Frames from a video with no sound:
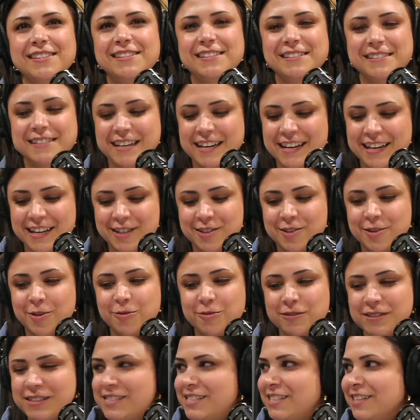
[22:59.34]
is like its
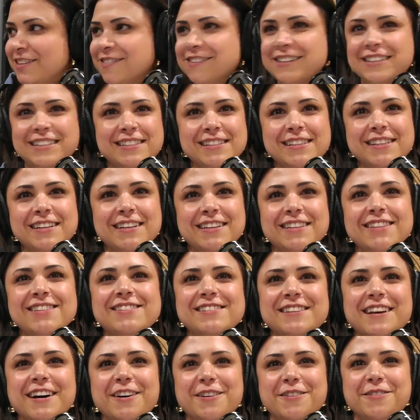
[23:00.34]
own series in
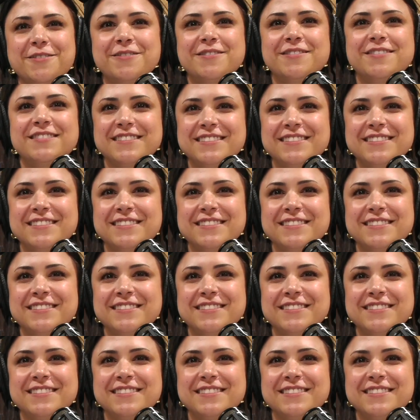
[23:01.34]
itself.